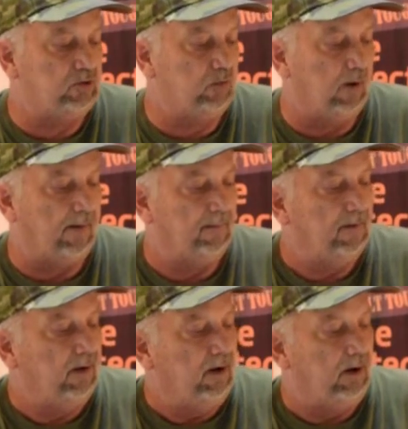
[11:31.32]
want,
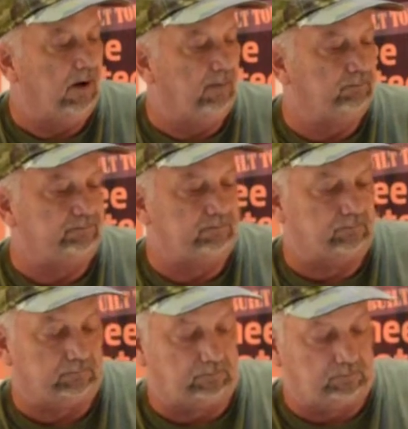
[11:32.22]
and
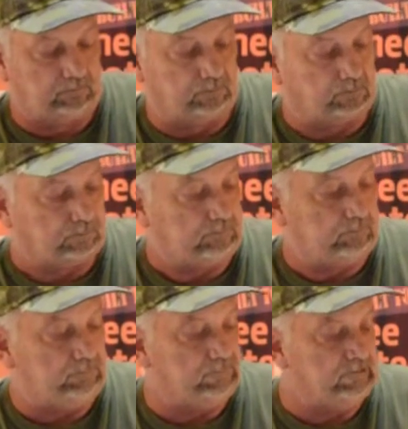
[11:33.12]

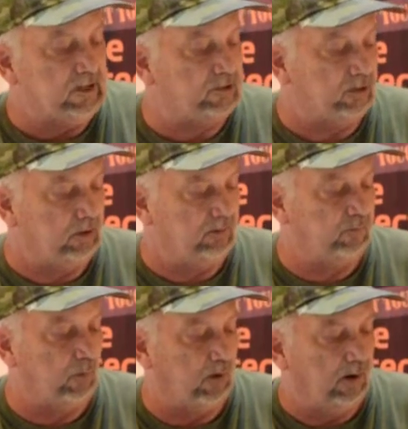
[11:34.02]
that's what you're looking
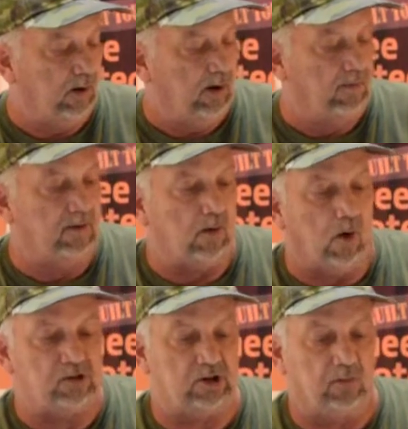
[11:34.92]
for. And then
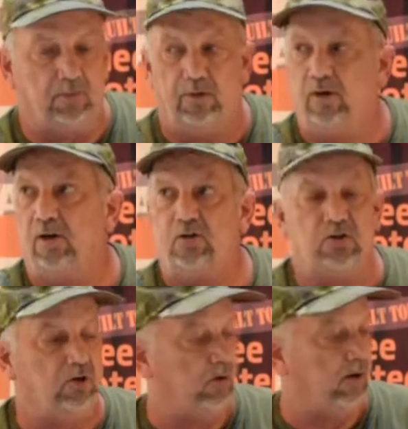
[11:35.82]
also you get
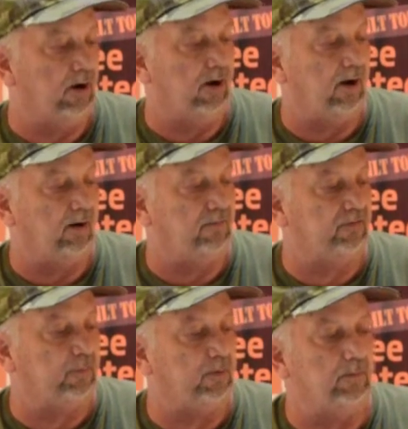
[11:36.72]
your
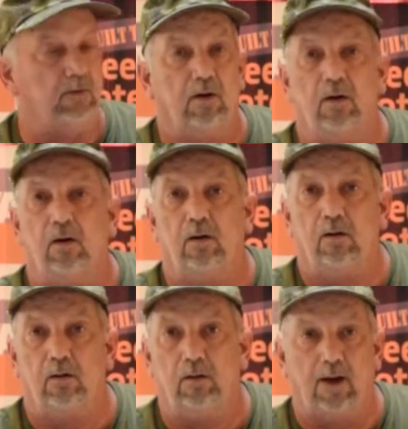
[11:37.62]
flipper,
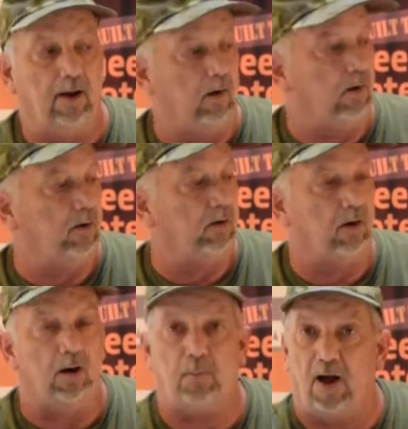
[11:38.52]
okay, or
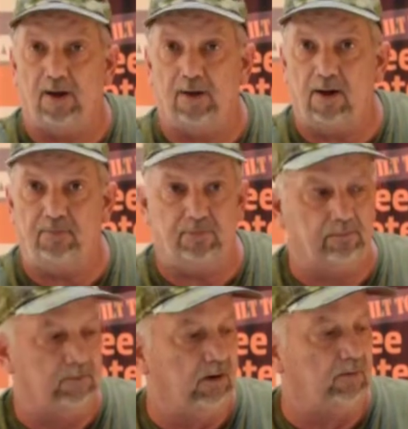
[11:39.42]
your pocket knife,
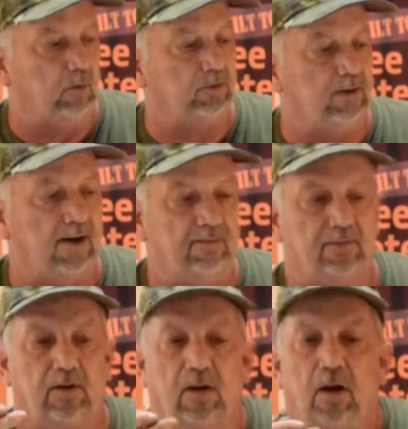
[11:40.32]
folding knife.
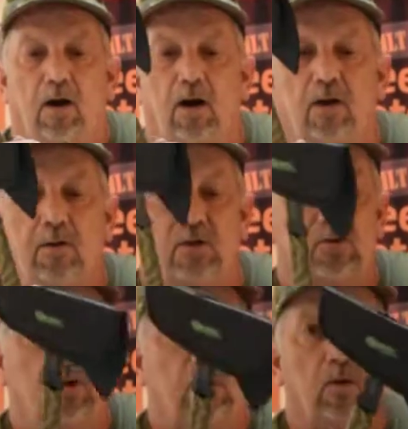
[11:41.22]
You
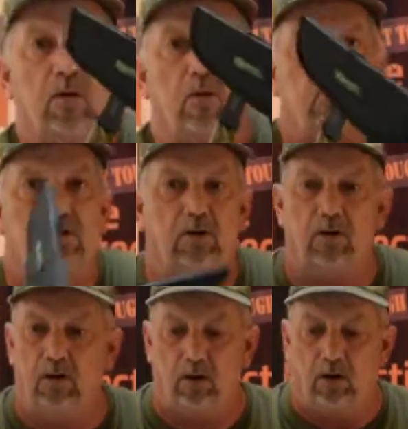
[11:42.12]
also get one of those
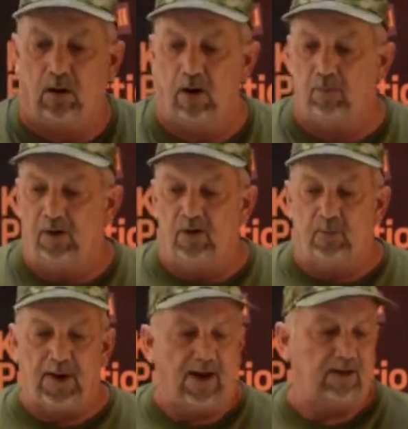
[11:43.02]
in your
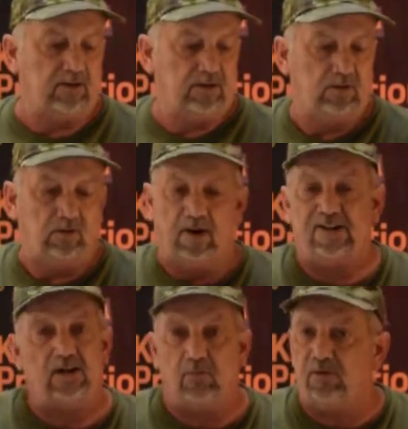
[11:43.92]
packs too. Like I
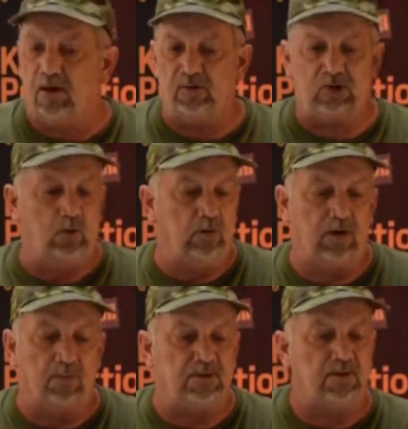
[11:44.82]
said, everything I'm showing you
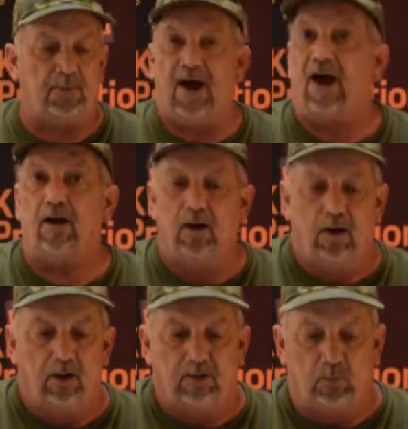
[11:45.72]
comes in the pack
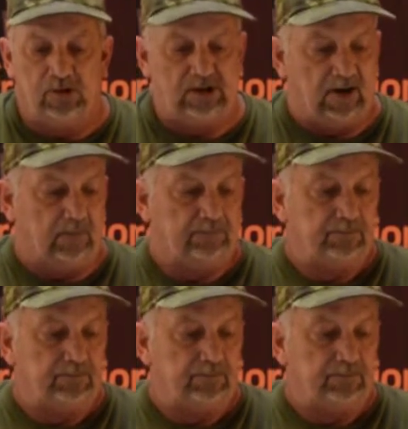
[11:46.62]
that we sell.